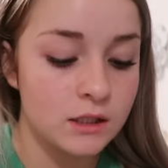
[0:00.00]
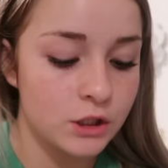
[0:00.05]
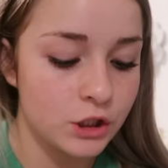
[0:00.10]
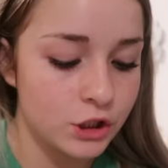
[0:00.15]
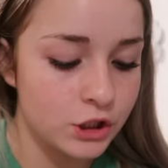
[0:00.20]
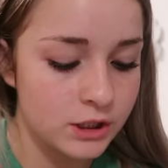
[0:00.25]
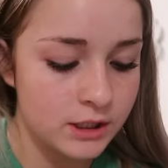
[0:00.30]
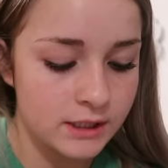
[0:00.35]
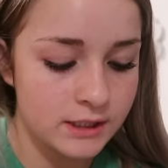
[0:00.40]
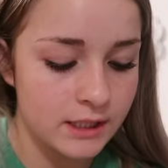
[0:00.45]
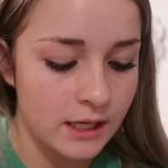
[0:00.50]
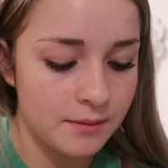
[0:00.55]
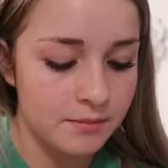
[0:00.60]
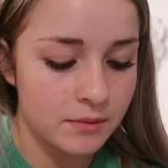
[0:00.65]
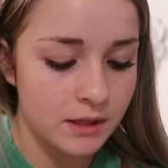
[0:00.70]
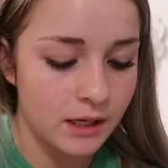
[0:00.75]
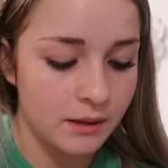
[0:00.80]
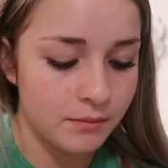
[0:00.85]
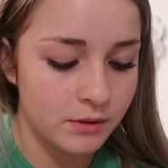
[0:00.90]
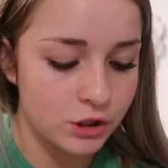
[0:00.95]
they're just the
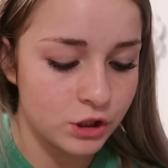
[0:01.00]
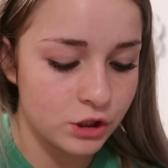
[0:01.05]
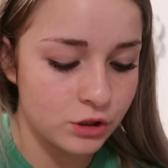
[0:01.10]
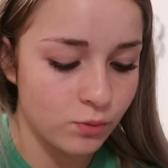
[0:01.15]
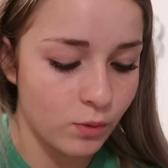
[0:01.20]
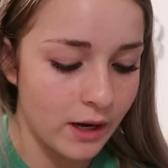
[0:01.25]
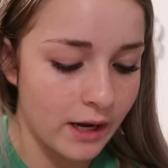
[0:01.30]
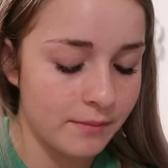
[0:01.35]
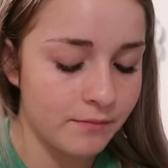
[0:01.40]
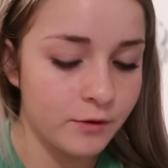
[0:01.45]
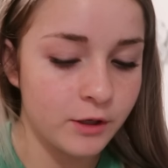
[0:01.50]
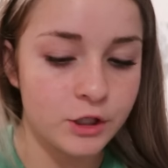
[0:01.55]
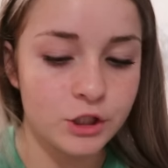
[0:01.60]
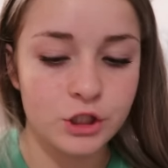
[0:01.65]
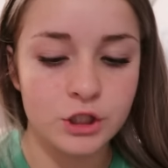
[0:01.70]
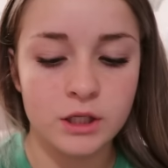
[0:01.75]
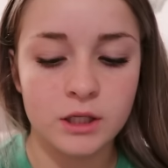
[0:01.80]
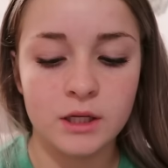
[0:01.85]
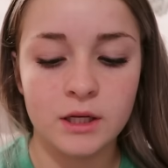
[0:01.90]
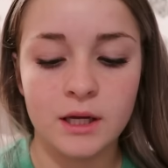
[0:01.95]
same thing, but just white
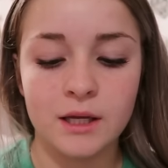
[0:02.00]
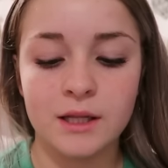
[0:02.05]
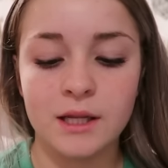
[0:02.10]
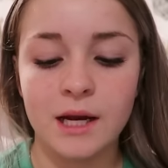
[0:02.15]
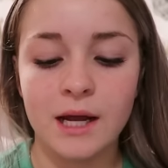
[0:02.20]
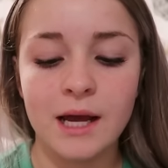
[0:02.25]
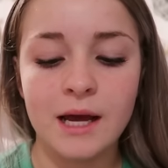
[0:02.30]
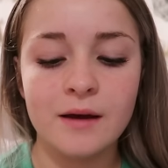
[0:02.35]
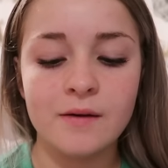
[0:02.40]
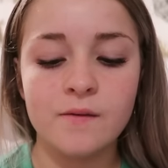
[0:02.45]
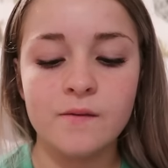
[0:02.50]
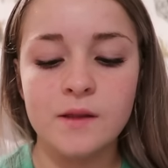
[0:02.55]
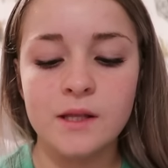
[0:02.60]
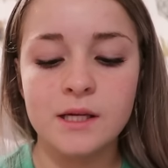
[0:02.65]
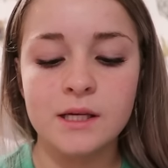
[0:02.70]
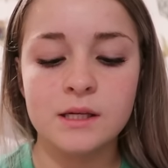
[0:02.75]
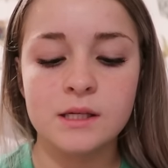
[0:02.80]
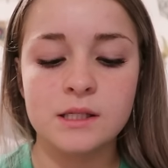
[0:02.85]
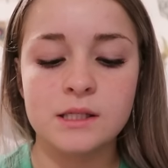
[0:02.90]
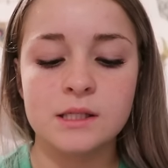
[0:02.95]
version. And then I have
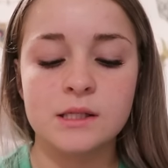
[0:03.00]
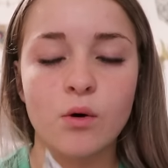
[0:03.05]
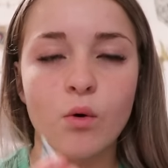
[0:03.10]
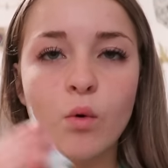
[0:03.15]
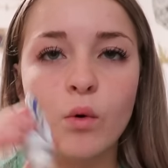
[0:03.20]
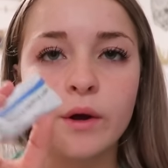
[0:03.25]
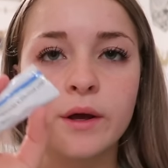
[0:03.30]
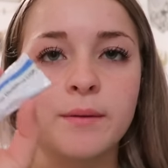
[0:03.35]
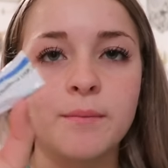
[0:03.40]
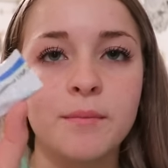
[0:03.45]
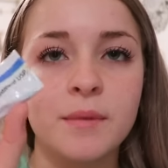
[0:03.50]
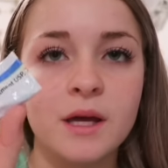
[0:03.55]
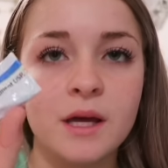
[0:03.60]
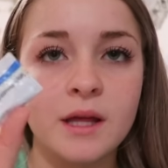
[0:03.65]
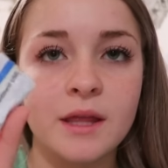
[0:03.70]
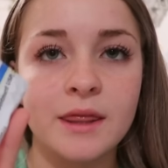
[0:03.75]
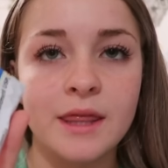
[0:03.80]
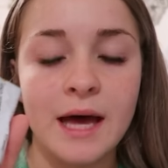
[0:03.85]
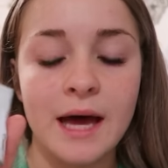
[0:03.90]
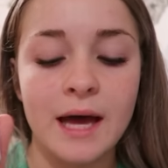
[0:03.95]
this
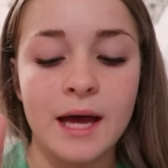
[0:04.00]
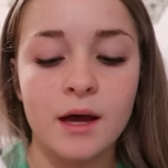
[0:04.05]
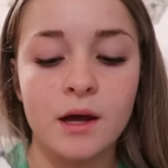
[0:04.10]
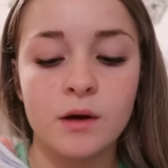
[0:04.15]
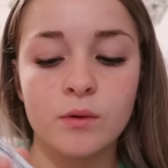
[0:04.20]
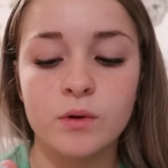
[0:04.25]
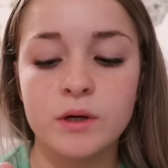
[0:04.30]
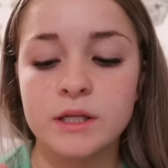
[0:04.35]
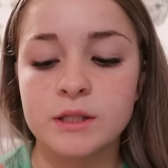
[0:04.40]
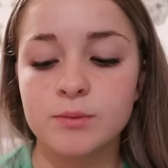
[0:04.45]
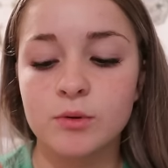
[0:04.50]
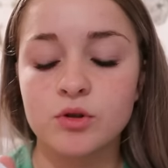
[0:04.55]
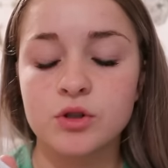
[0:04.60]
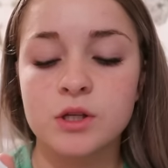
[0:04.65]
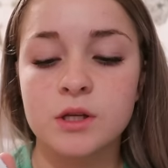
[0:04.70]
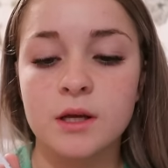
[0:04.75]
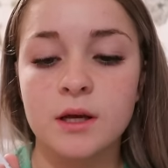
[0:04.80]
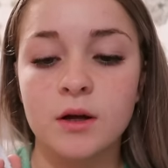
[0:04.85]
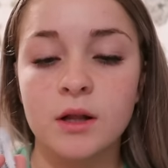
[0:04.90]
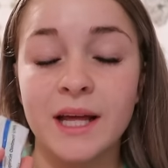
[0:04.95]
ointment that is
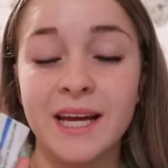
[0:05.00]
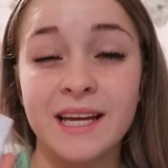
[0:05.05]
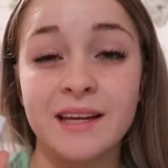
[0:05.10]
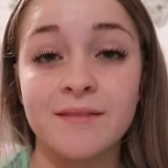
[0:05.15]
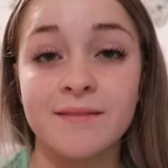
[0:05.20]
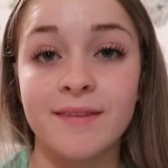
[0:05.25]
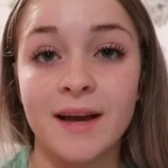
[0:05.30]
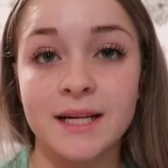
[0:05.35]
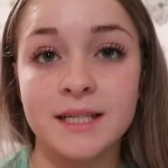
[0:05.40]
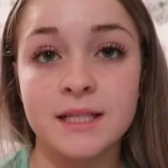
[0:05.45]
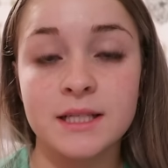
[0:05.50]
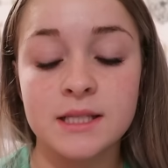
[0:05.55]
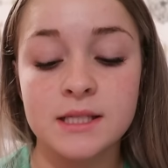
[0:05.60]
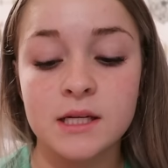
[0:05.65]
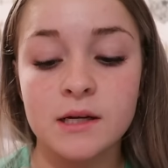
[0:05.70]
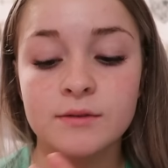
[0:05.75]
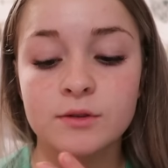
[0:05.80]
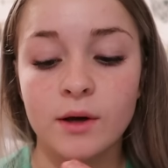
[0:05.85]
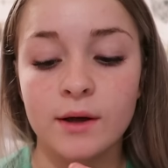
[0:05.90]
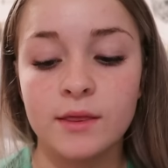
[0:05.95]
supposed to heal like infected
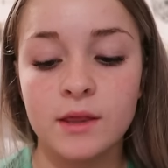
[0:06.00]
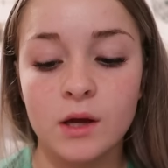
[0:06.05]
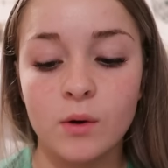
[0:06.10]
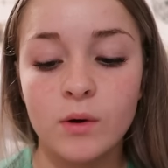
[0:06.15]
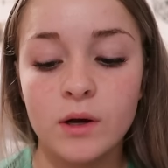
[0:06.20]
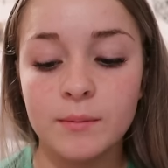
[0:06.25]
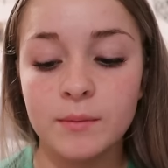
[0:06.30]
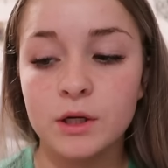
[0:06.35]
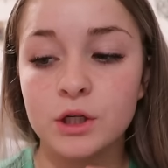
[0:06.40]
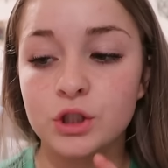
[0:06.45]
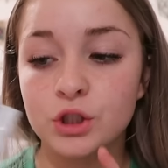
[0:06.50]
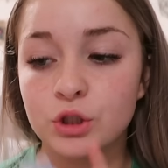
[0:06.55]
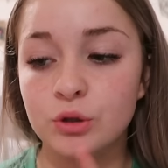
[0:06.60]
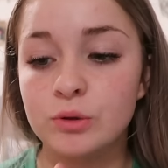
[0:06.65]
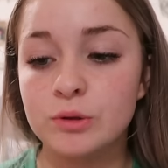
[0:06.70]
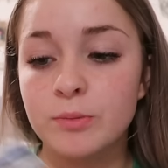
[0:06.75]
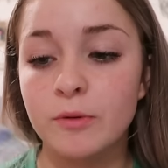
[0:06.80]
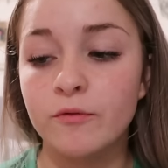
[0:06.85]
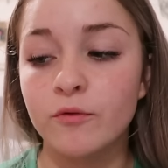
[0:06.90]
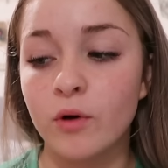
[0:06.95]
stuff. So I think what I'm gonna
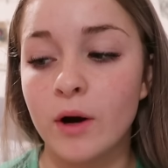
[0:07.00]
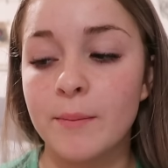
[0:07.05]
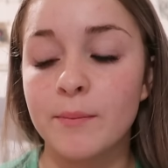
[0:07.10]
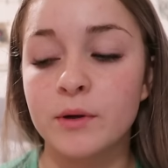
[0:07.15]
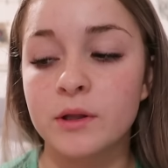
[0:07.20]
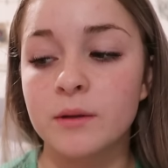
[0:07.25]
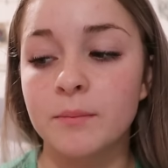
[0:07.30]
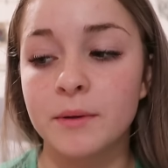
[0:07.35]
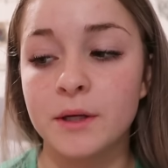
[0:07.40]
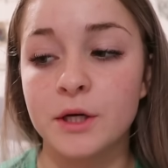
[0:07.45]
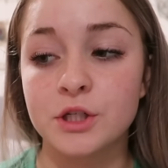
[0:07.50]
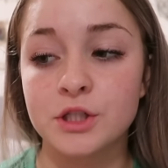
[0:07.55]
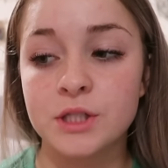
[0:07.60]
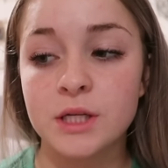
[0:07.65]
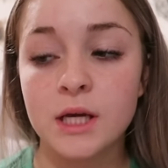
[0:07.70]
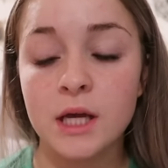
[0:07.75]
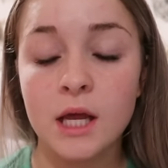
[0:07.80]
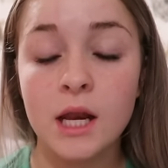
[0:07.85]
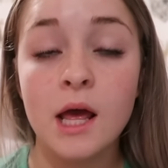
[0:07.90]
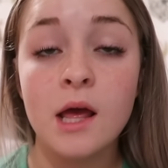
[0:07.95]
do is before I put the
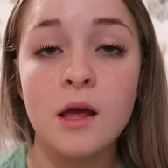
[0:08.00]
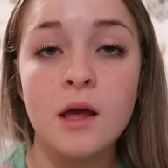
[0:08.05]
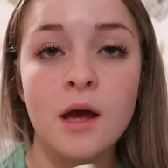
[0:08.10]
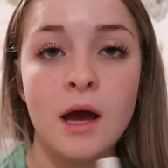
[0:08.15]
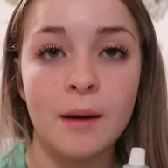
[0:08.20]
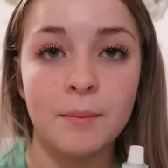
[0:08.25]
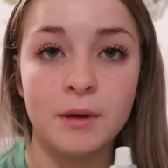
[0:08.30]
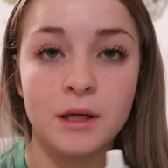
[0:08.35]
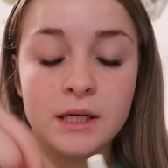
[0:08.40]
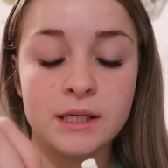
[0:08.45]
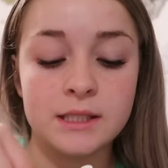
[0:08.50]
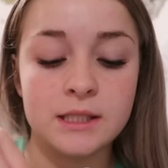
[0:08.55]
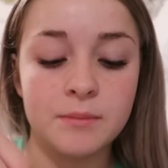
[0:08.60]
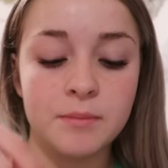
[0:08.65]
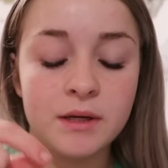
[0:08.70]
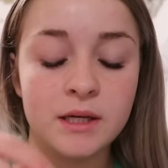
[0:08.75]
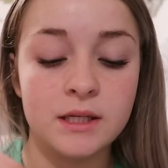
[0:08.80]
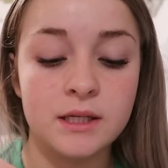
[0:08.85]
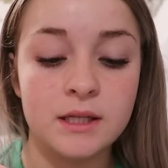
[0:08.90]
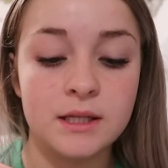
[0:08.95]
piercing in, I'm gonna
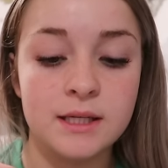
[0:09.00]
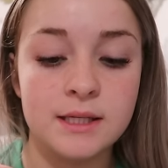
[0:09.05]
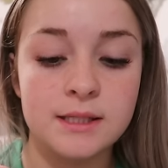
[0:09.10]
dip it into